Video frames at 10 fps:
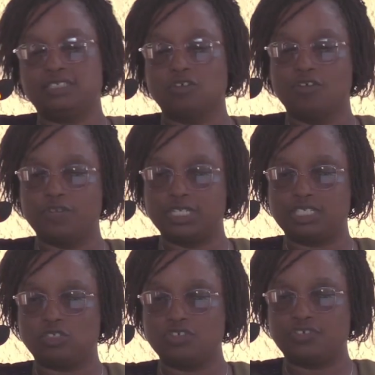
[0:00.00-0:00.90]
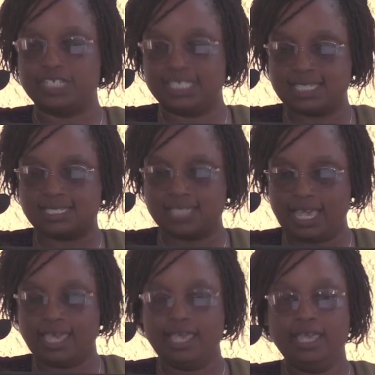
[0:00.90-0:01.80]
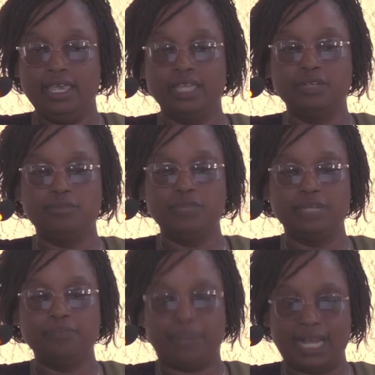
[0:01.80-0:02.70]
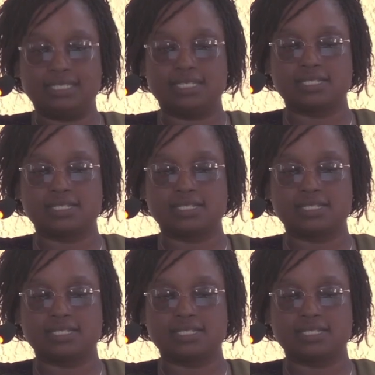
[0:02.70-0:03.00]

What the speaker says: of it? Tozviita say in practice.